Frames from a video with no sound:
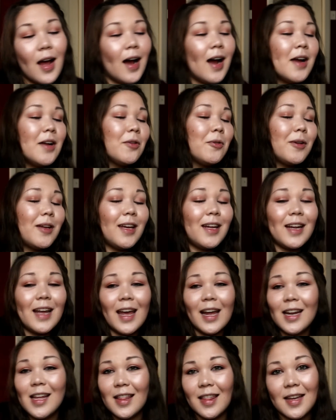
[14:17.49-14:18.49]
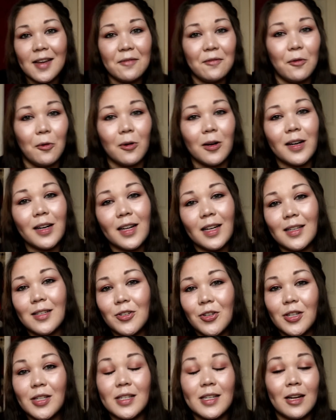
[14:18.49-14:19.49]
I don't get anything for it.
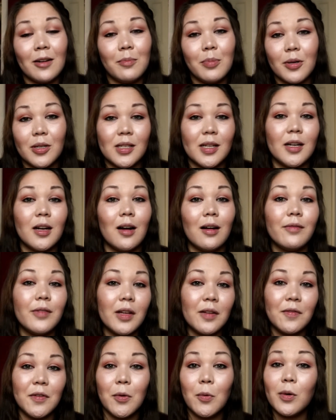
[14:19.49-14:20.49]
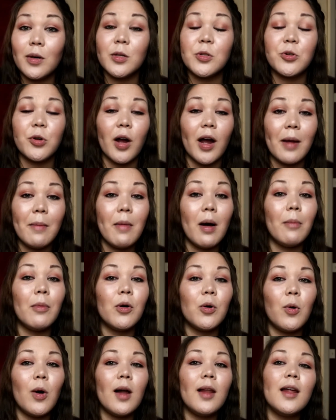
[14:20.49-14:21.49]
It's just 10% off if you want to try
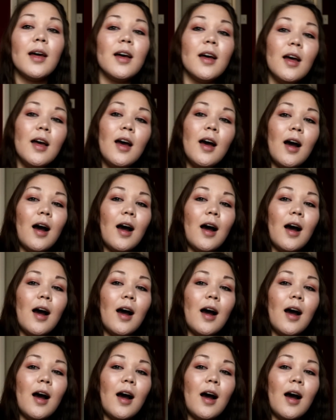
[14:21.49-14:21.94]
Mama Koala.